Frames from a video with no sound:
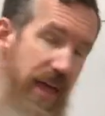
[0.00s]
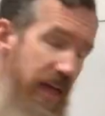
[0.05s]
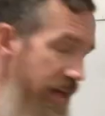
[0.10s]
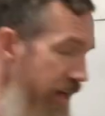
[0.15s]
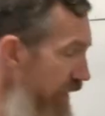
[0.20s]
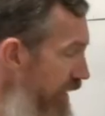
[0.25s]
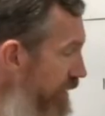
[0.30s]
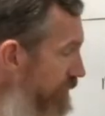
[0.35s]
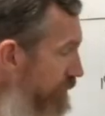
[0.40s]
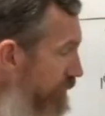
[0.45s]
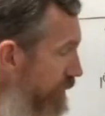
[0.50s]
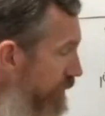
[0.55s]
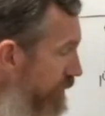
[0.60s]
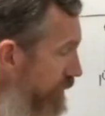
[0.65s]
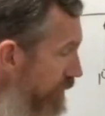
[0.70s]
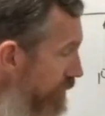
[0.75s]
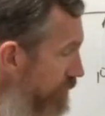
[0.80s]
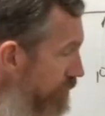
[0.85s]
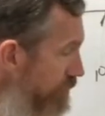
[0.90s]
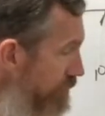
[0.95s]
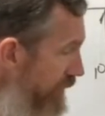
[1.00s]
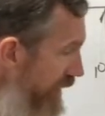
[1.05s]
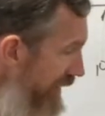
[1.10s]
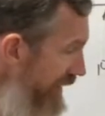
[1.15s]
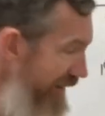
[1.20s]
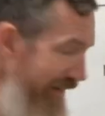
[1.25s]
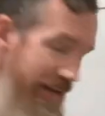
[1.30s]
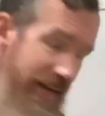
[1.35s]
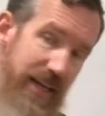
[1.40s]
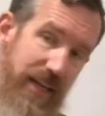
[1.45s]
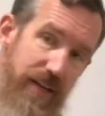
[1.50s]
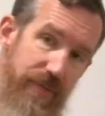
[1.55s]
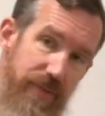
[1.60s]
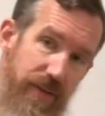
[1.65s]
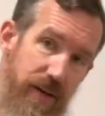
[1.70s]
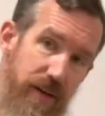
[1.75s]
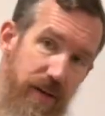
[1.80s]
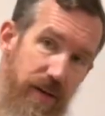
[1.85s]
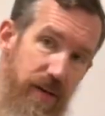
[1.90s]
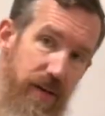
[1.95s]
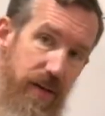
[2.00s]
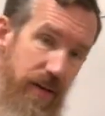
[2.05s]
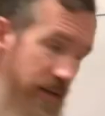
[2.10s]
If you get a negative here,